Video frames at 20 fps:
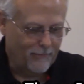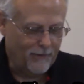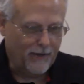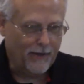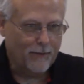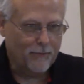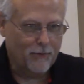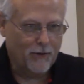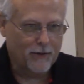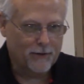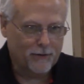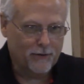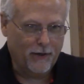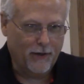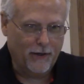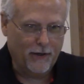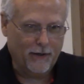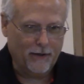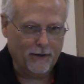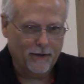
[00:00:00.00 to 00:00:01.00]
I'm not
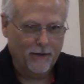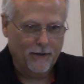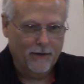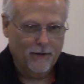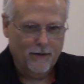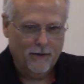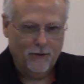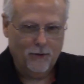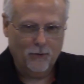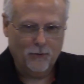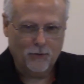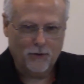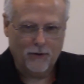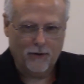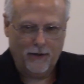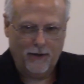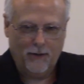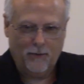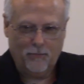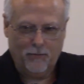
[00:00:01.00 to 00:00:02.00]
saying you
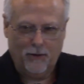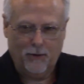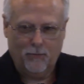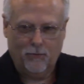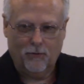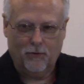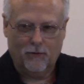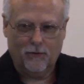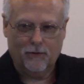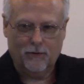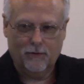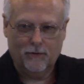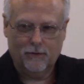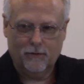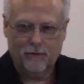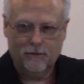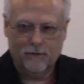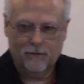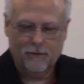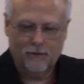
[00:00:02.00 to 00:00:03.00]
should hate people, or
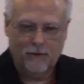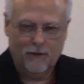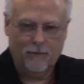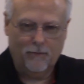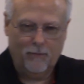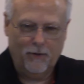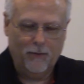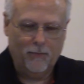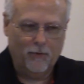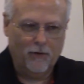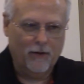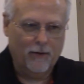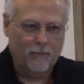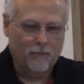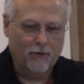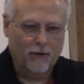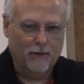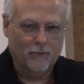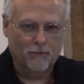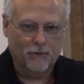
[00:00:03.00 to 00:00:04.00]
if people
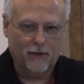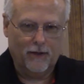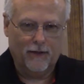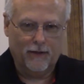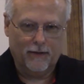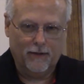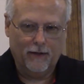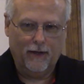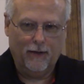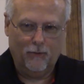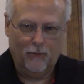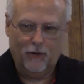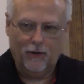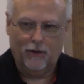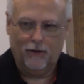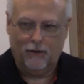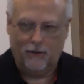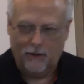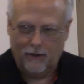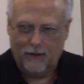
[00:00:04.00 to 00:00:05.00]
have problems like that, we
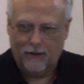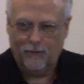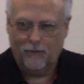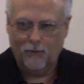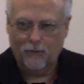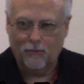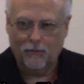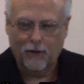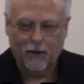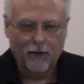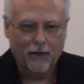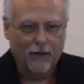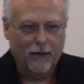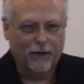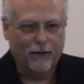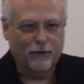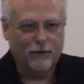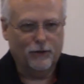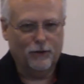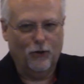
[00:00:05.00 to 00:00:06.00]
need to love them
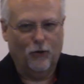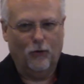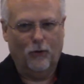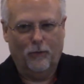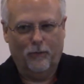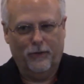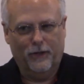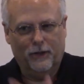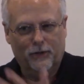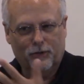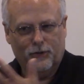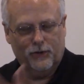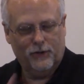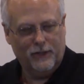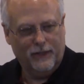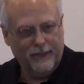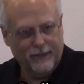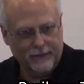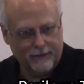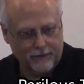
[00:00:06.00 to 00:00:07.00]
and show them their
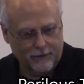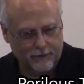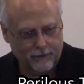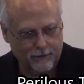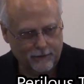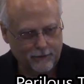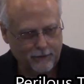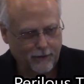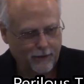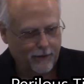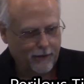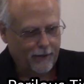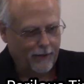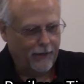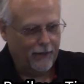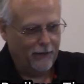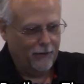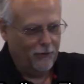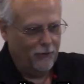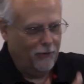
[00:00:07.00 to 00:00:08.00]
sin.
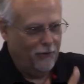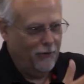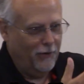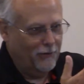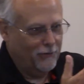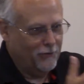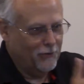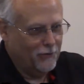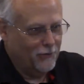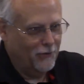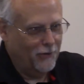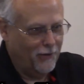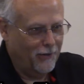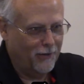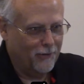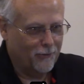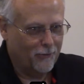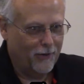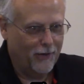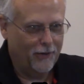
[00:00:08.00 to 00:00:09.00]
And if this is
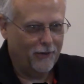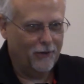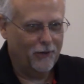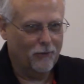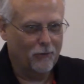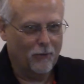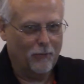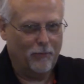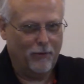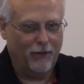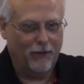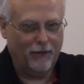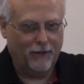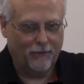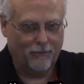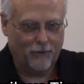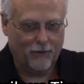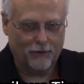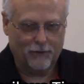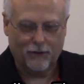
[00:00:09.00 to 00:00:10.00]
not right, you need to
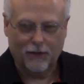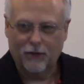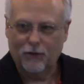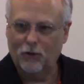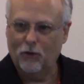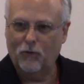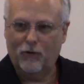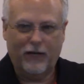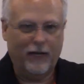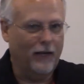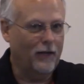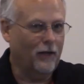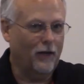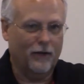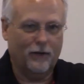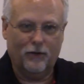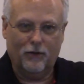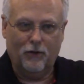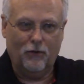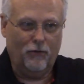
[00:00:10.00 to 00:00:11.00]
repent of this. You
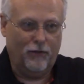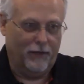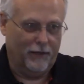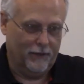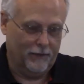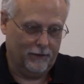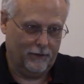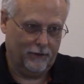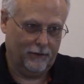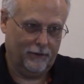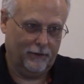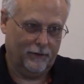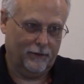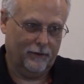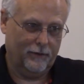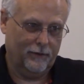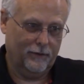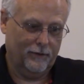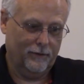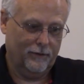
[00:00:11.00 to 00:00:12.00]
cannot do this.